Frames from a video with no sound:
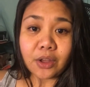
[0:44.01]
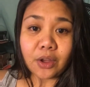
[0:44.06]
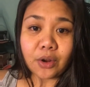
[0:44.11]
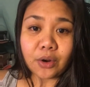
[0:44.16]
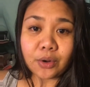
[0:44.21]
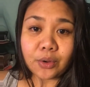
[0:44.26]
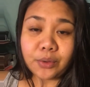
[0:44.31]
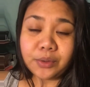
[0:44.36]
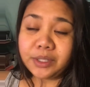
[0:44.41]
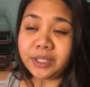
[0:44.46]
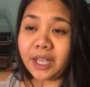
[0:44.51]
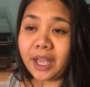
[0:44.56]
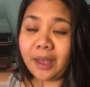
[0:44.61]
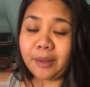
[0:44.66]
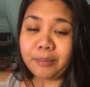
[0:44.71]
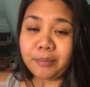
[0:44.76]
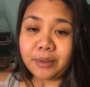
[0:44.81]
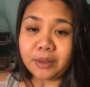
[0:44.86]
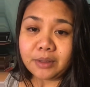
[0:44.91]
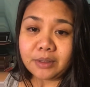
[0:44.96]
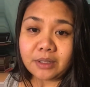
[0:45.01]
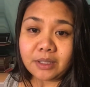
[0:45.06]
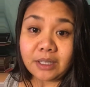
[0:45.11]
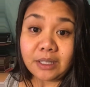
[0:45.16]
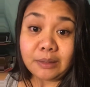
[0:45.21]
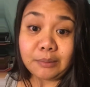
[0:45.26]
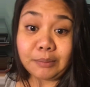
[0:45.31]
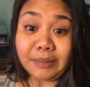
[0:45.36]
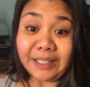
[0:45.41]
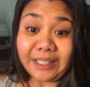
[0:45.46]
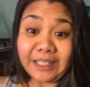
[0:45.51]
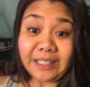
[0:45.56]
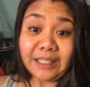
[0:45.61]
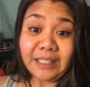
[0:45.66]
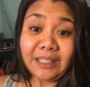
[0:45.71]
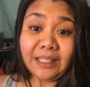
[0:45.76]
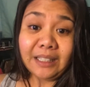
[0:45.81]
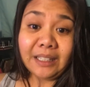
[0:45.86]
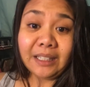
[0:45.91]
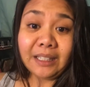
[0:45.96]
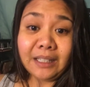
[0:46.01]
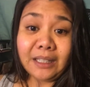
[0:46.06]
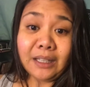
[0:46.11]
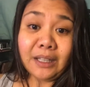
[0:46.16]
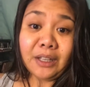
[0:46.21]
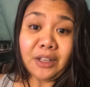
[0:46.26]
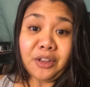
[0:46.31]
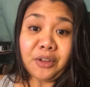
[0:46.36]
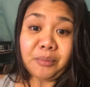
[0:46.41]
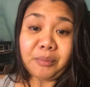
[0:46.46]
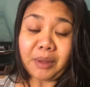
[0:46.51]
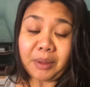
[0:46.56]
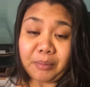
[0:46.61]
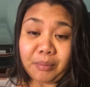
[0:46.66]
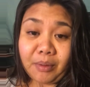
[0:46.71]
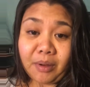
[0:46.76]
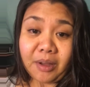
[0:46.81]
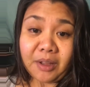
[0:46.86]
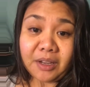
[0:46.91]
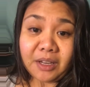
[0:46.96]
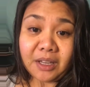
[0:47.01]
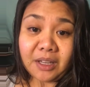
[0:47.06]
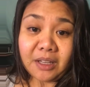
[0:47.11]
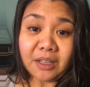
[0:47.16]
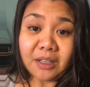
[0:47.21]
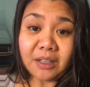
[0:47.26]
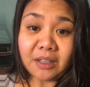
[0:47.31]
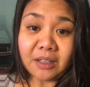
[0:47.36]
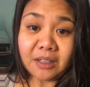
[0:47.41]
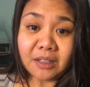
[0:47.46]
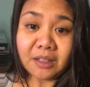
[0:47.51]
are going to happen in me, my body,